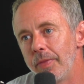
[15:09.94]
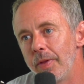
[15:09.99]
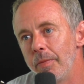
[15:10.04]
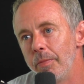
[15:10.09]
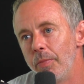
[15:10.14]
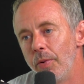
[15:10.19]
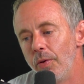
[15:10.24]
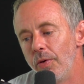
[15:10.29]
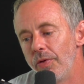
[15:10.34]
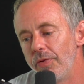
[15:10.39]

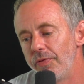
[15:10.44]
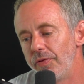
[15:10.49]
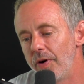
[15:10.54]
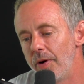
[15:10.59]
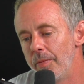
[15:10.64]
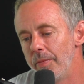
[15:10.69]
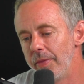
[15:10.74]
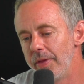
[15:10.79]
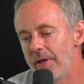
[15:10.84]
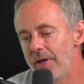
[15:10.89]
both
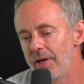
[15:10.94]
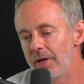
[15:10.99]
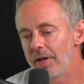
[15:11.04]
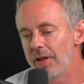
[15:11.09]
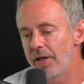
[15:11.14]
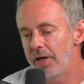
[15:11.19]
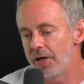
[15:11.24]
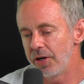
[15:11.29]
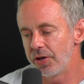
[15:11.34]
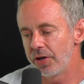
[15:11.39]
from the
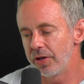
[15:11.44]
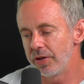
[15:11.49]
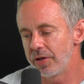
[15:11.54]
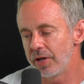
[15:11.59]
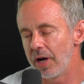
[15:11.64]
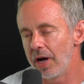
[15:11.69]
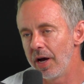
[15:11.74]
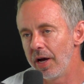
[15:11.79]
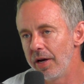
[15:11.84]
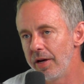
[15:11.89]
clinician
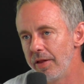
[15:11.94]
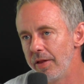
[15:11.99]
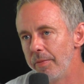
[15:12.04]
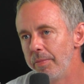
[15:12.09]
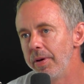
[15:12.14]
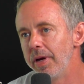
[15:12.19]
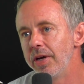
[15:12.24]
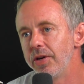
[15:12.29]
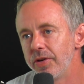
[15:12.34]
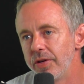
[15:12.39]
side and the
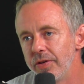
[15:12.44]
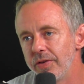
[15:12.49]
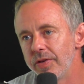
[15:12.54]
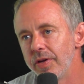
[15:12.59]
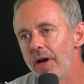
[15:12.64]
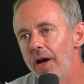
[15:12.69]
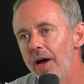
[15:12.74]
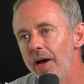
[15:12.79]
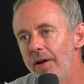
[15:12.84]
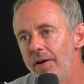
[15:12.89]
patient
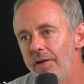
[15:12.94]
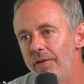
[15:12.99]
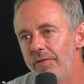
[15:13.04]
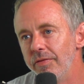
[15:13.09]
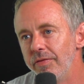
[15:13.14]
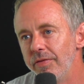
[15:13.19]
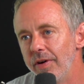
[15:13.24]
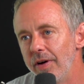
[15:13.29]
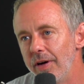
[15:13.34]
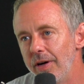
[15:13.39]
side
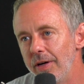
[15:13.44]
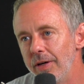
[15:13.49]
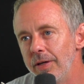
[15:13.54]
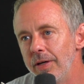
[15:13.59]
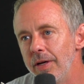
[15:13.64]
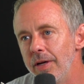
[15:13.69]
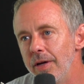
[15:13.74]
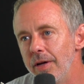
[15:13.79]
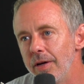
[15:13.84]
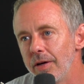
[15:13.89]
of
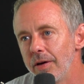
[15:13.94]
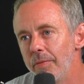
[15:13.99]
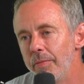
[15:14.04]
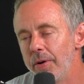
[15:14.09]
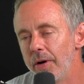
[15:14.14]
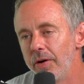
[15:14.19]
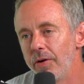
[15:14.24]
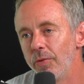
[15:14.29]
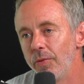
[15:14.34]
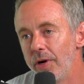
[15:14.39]

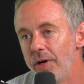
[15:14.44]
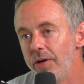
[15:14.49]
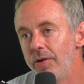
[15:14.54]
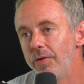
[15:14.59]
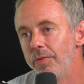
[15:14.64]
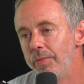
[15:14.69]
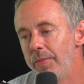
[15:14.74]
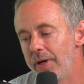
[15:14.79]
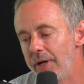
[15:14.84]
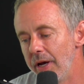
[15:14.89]
compared to when
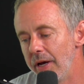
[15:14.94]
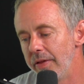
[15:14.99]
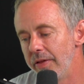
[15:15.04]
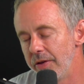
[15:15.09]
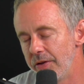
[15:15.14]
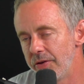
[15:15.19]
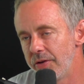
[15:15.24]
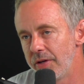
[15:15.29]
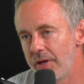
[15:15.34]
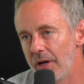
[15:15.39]
you began
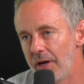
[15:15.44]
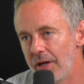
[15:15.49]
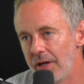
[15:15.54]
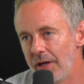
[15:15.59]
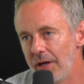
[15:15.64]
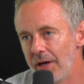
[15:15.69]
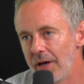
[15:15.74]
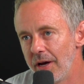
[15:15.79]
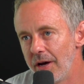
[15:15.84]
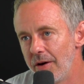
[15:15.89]
this
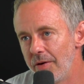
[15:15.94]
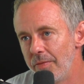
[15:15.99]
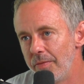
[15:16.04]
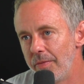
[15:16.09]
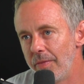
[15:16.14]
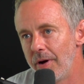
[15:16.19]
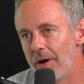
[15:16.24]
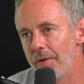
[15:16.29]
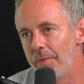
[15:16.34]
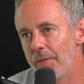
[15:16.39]
study,
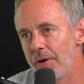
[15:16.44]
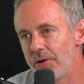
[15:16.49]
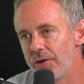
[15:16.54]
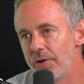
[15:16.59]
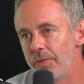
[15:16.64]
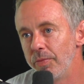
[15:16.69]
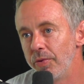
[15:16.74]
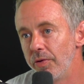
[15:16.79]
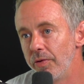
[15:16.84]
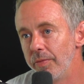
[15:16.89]
how much
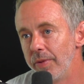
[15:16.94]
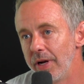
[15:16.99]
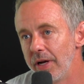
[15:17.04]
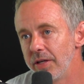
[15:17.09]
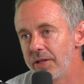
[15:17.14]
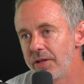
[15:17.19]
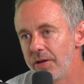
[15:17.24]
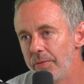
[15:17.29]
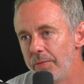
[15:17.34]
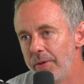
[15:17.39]
improvement
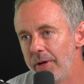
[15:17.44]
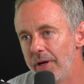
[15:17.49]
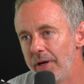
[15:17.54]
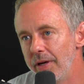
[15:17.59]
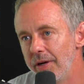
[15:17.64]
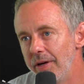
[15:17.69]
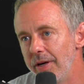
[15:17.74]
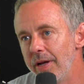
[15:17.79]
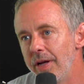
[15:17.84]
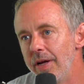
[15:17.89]
has there
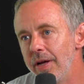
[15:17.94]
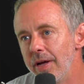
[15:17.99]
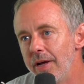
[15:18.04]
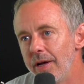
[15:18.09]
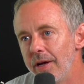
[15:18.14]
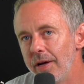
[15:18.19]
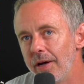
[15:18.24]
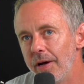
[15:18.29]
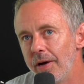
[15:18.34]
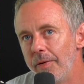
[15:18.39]
been
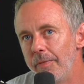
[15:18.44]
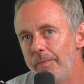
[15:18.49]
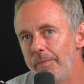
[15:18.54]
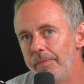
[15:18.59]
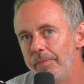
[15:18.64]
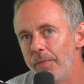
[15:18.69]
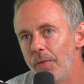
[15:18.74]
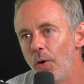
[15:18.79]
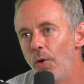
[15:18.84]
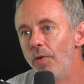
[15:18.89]

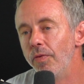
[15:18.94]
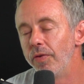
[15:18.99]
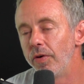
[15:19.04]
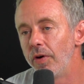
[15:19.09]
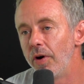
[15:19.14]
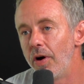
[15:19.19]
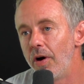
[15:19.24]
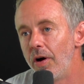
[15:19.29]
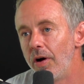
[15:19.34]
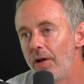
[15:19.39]

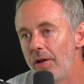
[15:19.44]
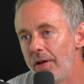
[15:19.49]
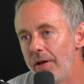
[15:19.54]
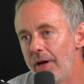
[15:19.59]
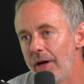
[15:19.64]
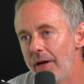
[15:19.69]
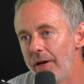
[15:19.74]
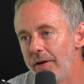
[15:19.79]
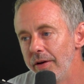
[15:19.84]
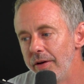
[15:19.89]
overall.
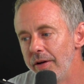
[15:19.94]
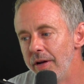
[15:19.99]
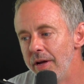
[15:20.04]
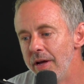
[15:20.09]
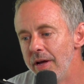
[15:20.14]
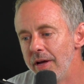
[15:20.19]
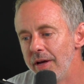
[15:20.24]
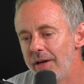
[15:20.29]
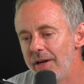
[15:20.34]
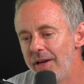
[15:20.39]
And
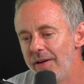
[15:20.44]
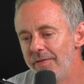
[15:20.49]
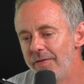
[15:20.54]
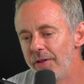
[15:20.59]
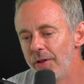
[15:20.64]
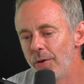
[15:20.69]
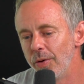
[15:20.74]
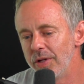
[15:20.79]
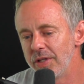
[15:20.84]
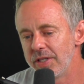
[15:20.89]

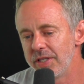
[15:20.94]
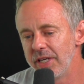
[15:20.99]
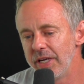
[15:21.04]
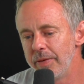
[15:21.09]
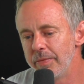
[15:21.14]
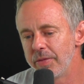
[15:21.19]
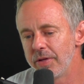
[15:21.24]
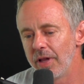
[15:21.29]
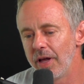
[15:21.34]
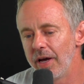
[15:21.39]
even though it
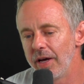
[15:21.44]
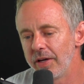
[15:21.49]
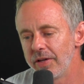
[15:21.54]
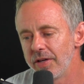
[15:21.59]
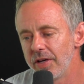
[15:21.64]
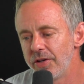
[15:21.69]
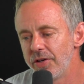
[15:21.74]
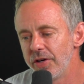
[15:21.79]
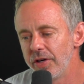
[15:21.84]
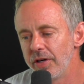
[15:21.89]
seems like
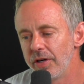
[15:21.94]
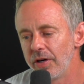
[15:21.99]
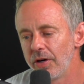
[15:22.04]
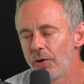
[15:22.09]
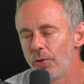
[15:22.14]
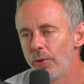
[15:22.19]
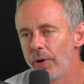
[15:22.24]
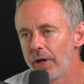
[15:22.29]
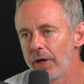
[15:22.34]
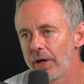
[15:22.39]
such a
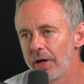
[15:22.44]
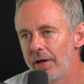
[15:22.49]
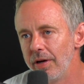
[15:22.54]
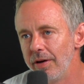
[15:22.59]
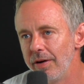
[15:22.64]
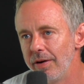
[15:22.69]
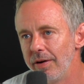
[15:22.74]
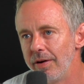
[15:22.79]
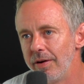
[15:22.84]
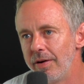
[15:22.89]
quick
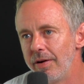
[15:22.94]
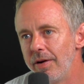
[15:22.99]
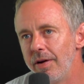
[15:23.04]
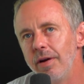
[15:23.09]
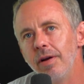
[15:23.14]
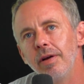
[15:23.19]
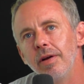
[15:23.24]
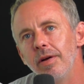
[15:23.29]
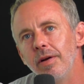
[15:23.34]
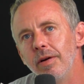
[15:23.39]
and
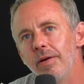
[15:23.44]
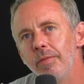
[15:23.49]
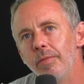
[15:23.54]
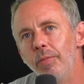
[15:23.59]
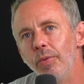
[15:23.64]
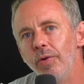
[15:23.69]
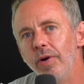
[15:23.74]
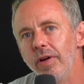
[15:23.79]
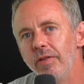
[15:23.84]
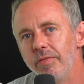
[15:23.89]

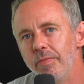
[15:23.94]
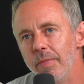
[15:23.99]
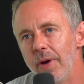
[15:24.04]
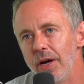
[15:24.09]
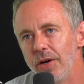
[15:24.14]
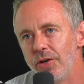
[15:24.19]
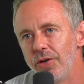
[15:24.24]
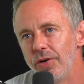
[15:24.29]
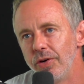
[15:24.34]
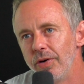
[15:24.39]
brief
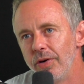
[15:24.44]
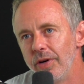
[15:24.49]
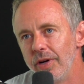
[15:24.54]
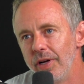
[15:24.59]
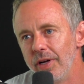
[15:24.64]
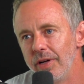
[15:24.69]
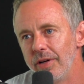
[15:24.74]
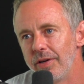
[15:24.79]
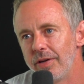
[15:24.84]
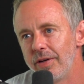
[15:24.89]
measure,
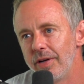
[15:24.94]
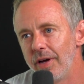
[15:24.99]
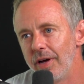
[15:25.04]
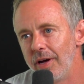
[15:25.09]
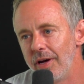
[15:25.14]
it's